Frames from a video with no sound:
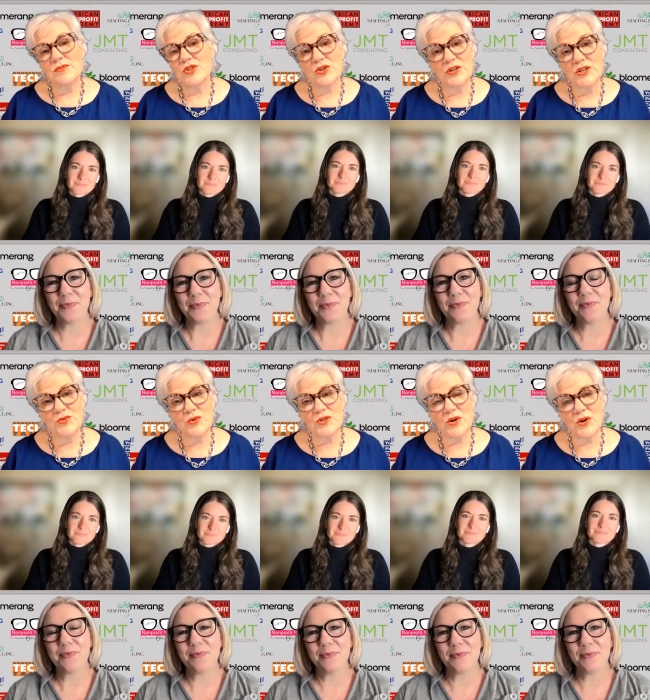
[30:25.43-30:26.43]
Speaker 1: journey
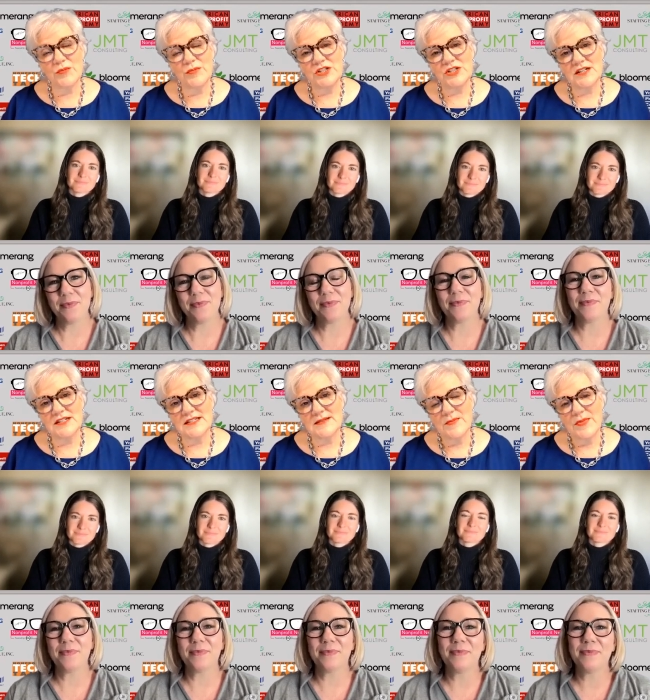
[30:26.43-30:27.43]
towards our own
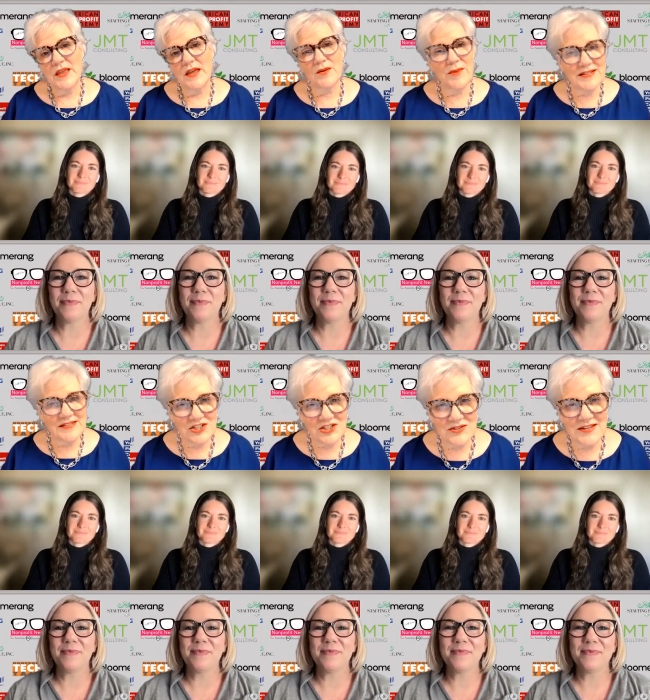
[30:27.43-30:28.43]
missions. And our
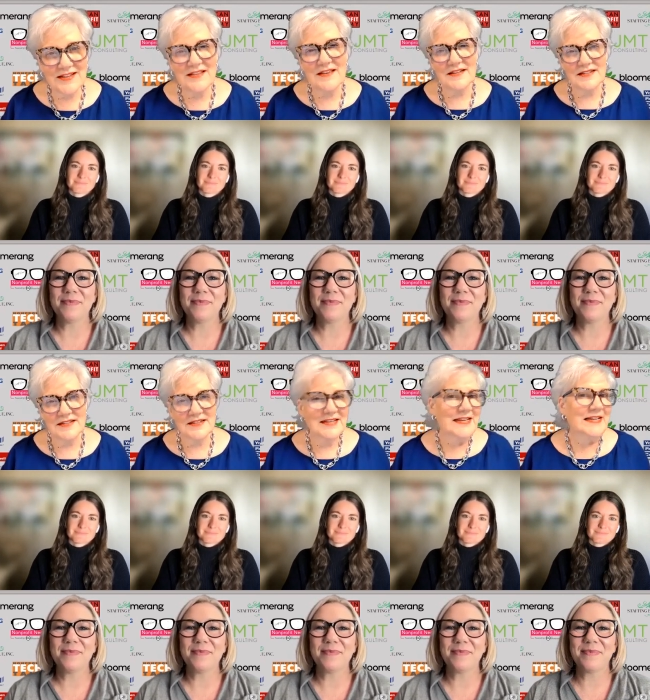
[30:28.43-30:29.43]
message goes like this
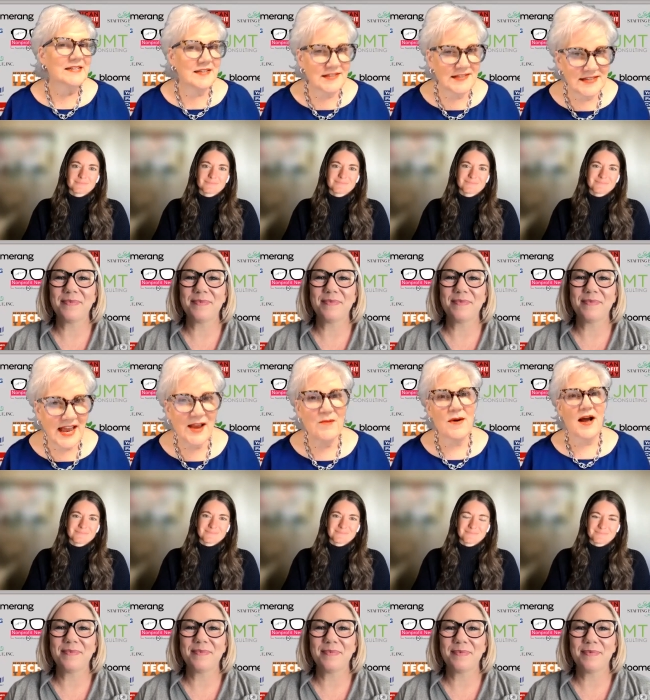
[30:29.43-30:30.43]
to
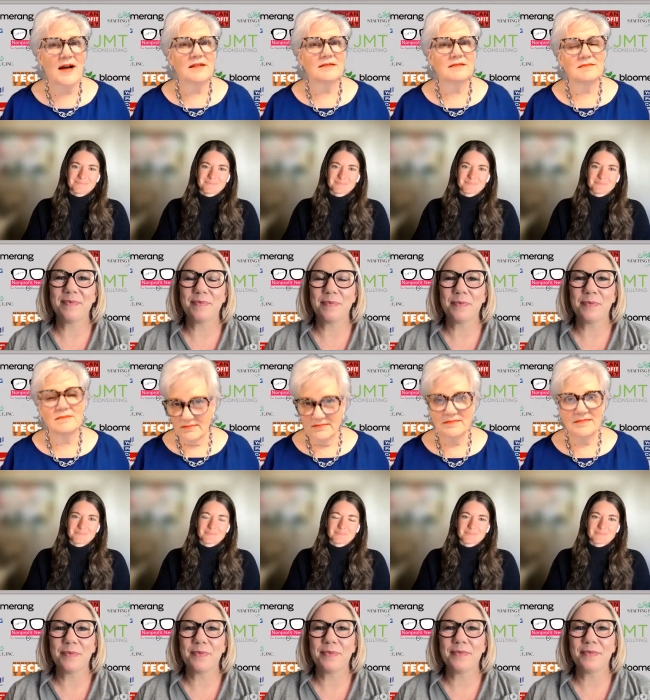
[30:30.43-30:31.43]
stay well
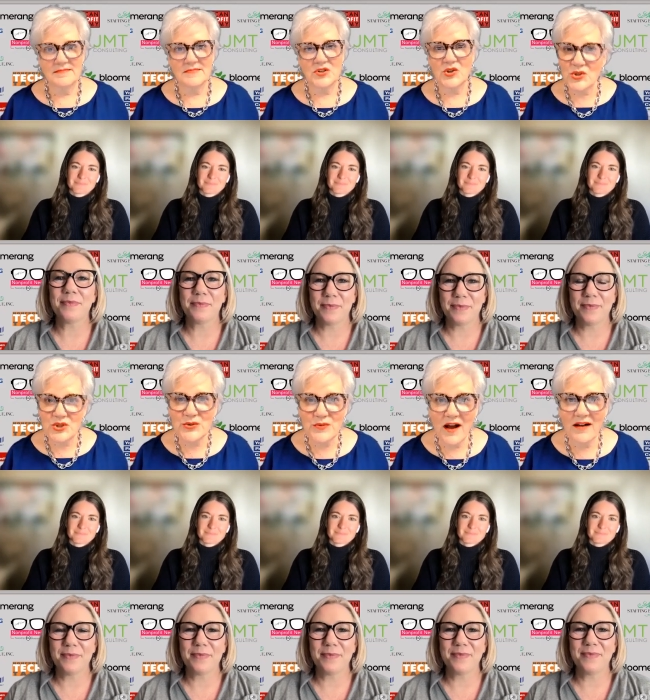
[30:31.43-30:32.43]
so you can
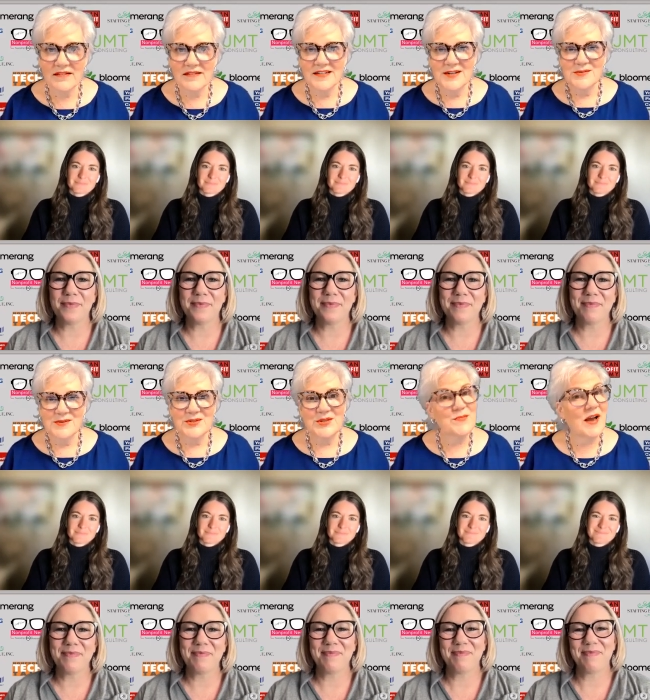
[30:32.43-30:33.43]
do well. We'll
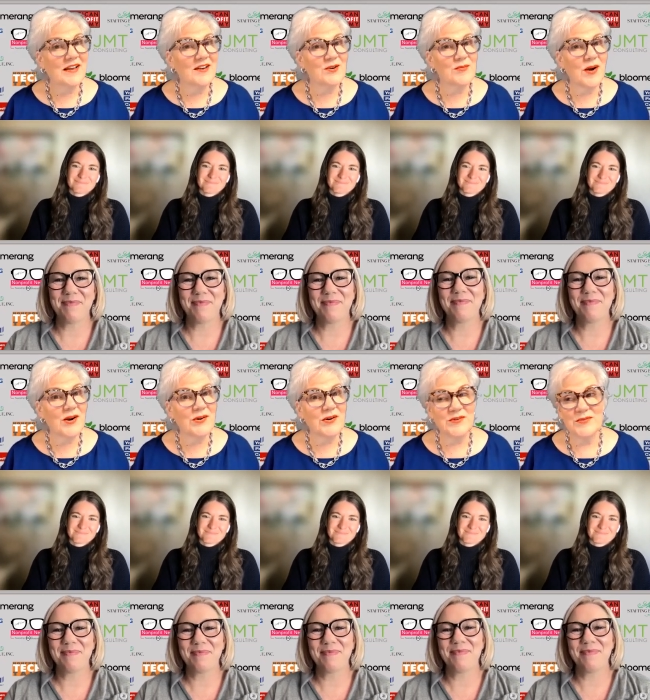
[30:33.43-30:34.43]
see you back here
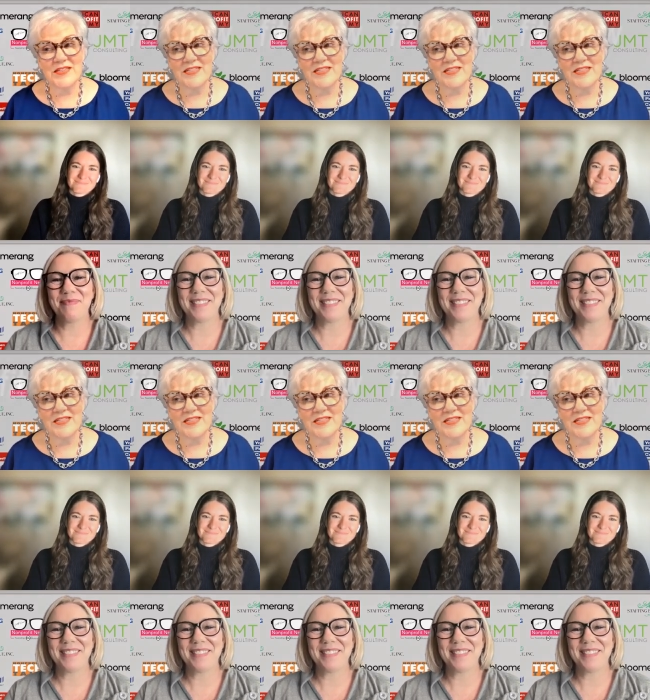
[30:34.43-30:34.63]
tomorrow, everyone.